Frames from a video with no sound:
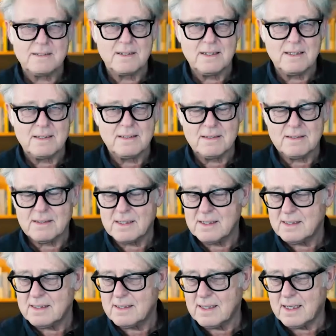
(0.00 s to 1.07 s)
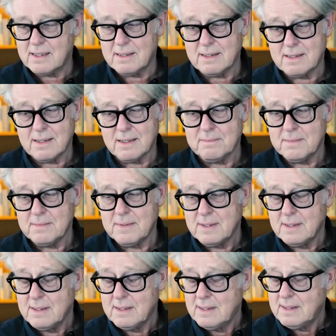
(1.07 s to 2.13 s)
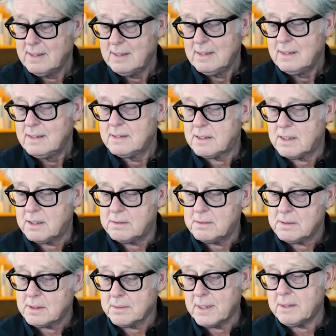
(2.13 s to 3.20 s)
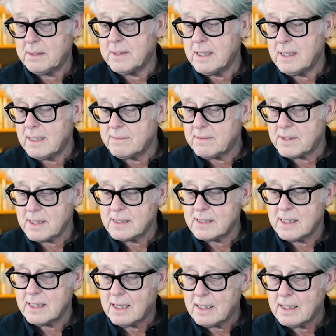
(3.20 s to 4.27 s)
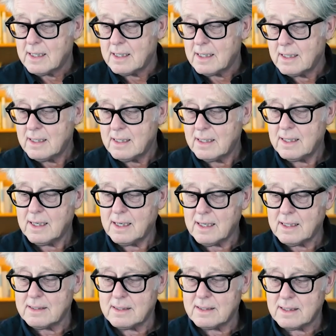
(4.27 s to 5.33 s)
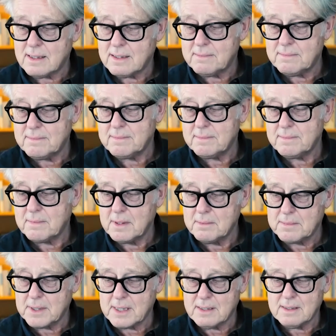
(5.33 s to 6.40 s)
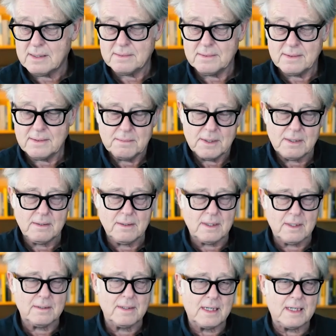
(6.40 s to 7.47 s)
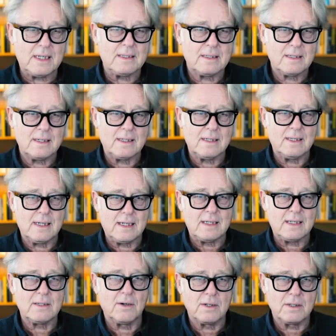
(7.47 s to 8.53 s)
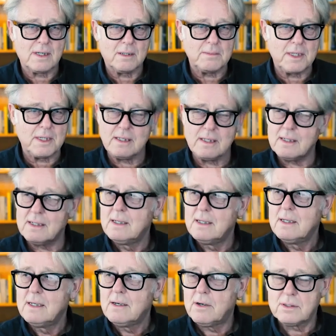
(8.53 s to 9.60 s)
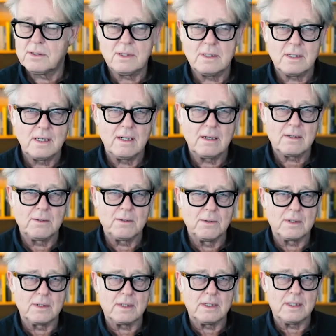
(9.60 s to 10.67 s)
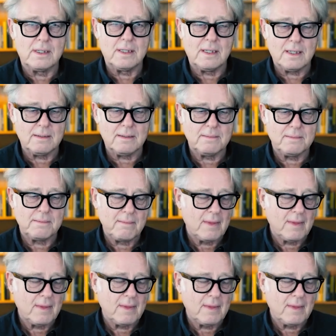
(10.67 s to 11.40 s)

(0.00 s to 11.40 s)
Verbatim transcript: right. That's right. And um, so so anyway, everything is dying, and um, but but you know, and it's and and it's hot. I mean, the hottest little corner in um,